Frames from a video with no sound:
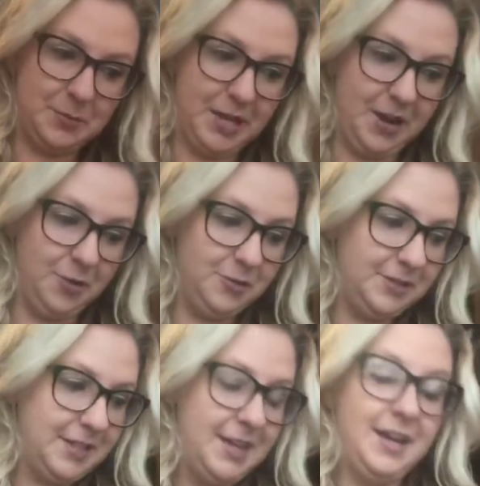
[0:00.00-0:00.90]
else,
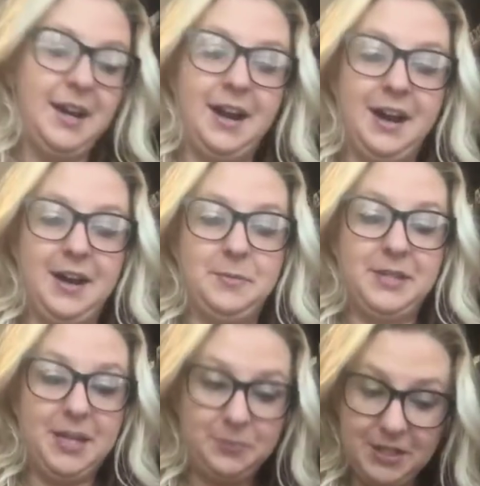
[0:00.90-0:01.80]

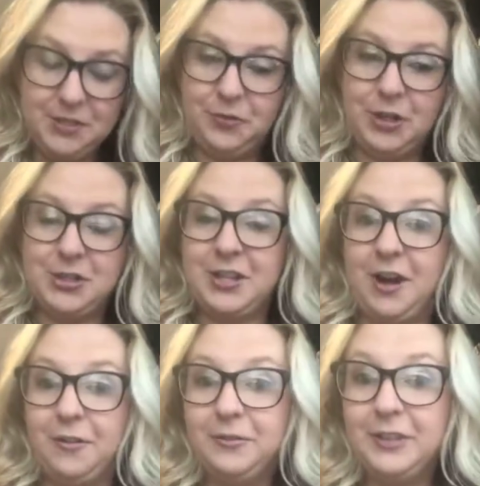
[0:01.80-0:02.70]
keep this for
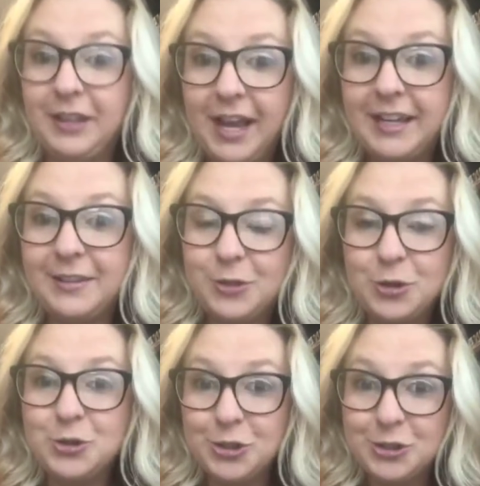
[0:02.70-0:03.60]
yourself. Like,
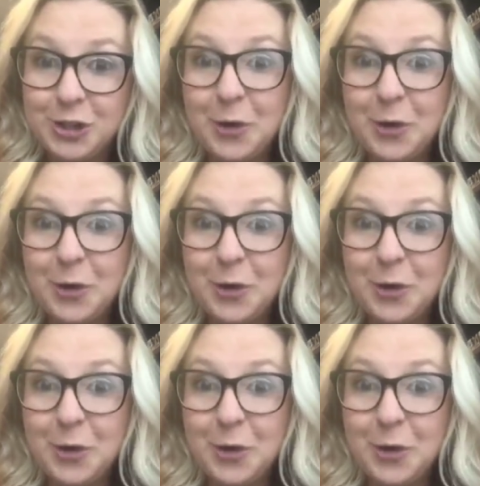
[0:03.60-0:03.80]
there's just so